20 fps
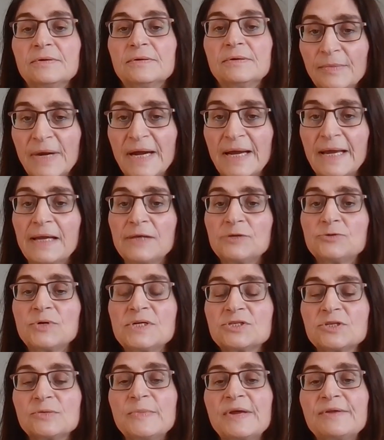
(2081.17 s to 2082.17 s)
my
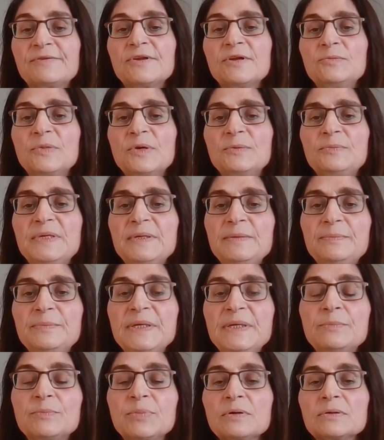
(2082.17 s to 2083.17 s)
hydration method, but
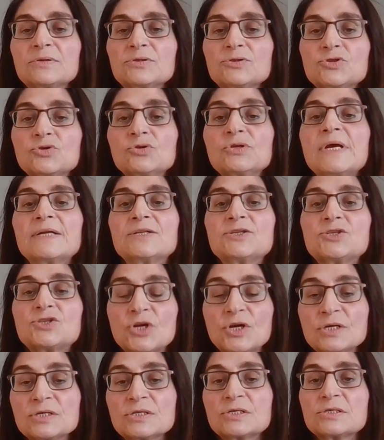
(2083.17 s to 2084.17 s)
people should
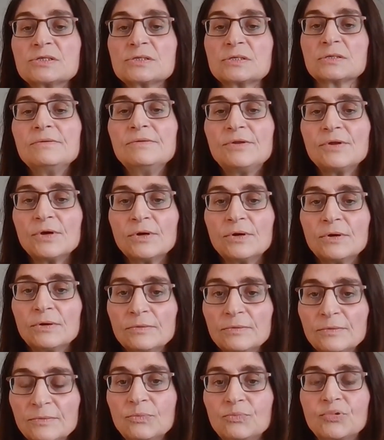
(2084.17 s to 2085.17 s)
adjust the
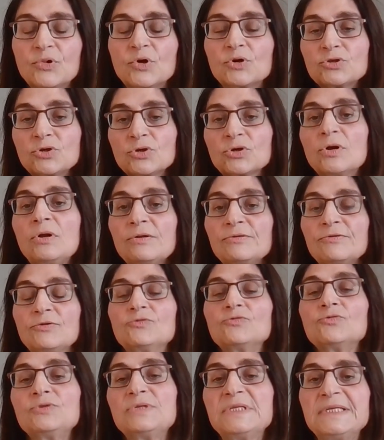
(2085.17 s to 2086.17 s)
protocol,
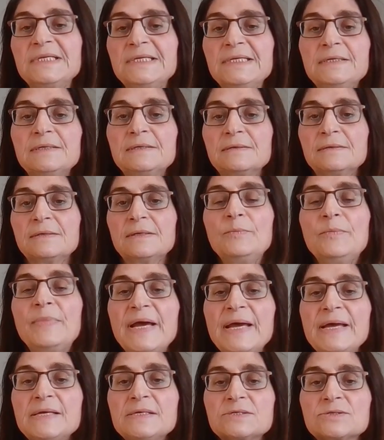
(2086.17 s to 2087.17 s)
the routine,
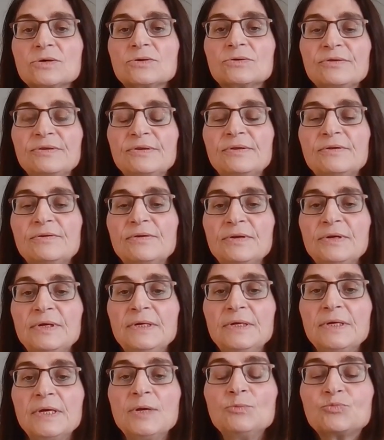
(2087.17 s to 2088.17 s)
based on
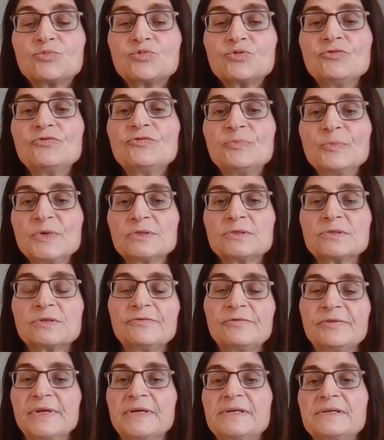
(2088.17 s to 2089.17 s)
the improvement
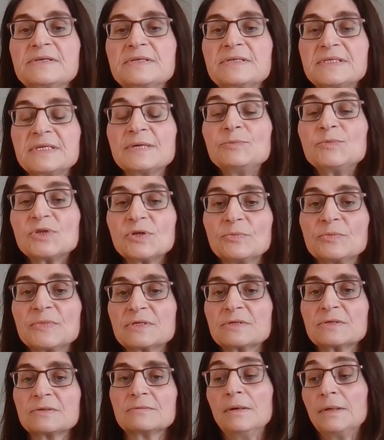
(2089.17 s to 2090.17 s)
of their
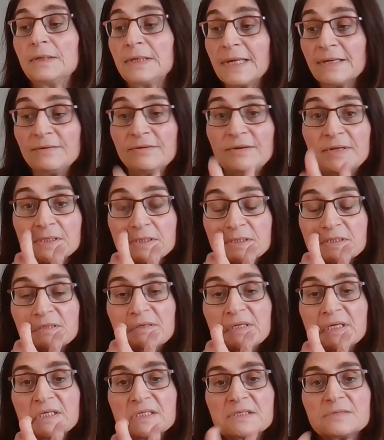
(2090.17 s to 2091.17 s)
symptoms. Again,
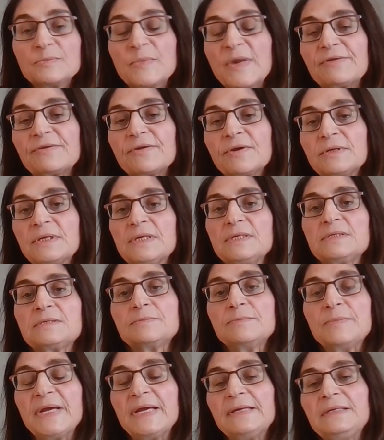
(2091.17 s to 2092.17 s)
this method is
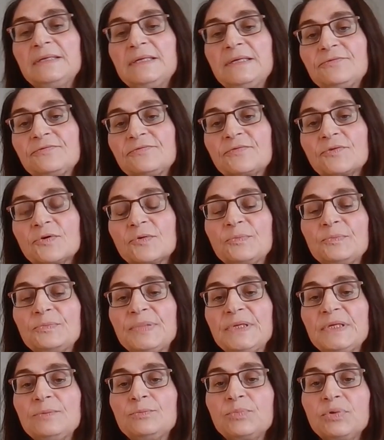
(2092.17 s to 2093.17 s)
mainly for
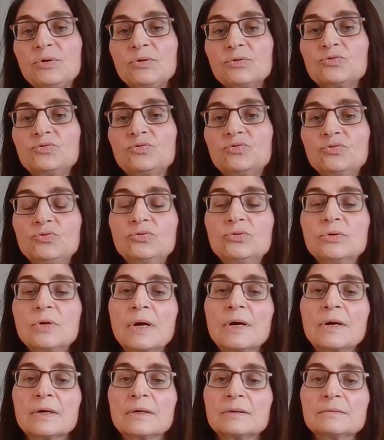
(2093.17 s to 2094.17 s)
people who
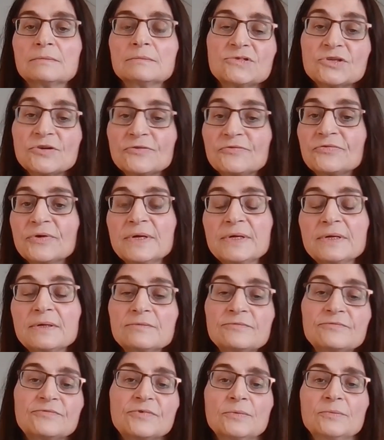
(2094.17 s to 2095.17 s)
are
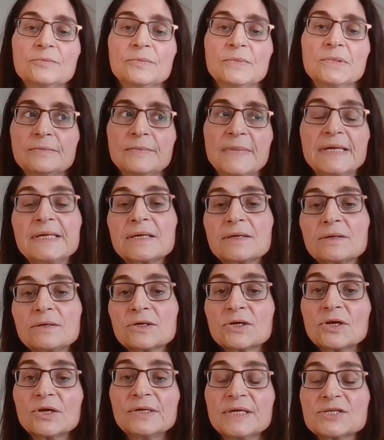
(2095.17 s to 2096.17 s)
suffering from medical
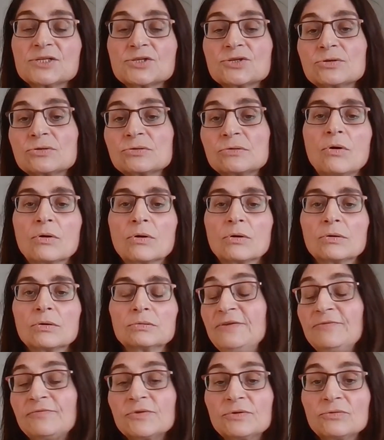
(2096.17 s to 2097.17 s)
condition, or
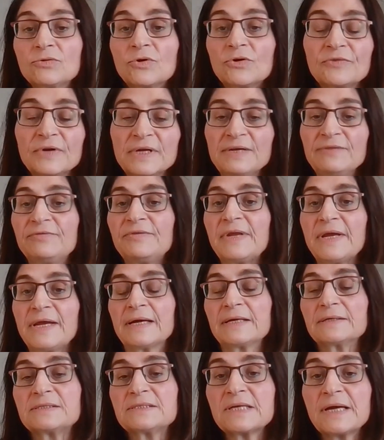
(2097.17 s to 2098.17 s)
even if
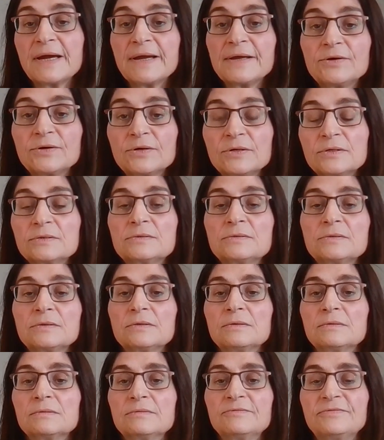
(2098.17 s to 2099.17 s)
they are tired,
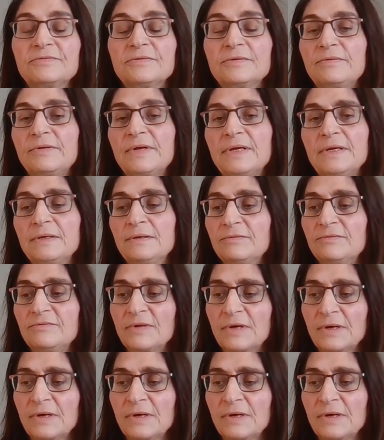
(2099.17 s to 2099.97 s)
they